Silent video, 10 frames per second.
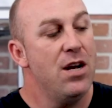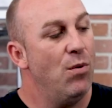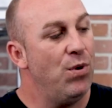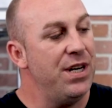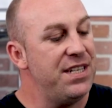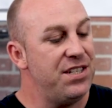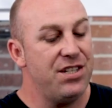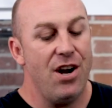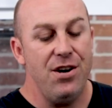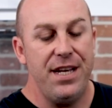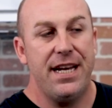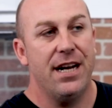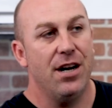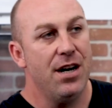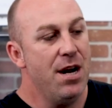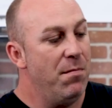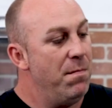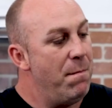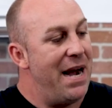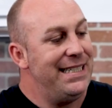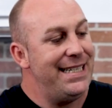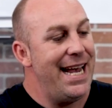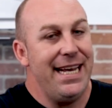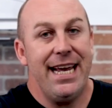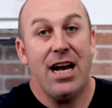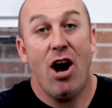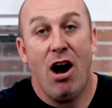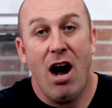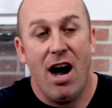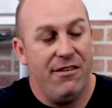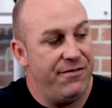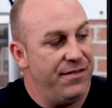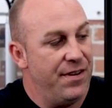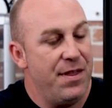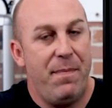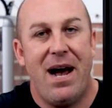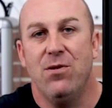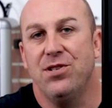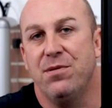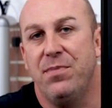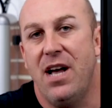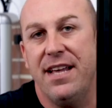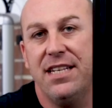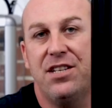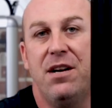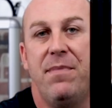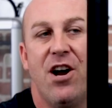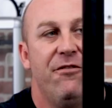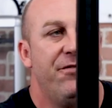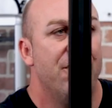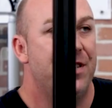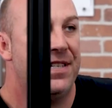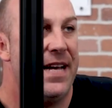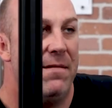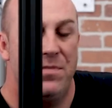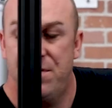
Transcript: We're gonna start here by taking off the power supply. That's gonna be our first step.